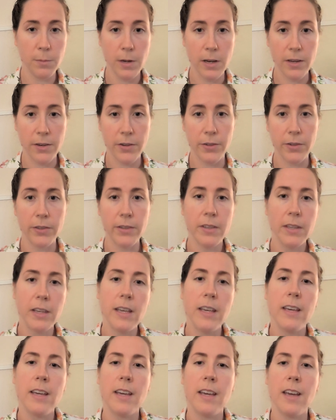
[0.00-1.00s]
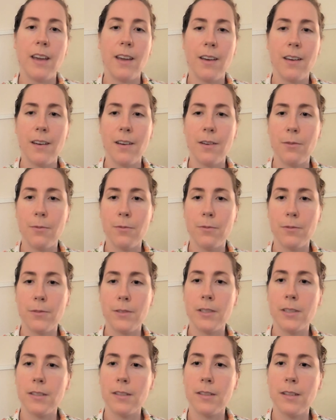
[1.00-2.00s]
model,
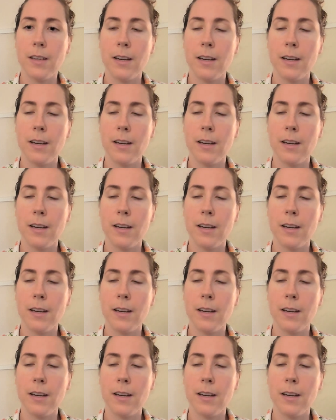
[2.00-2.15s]
and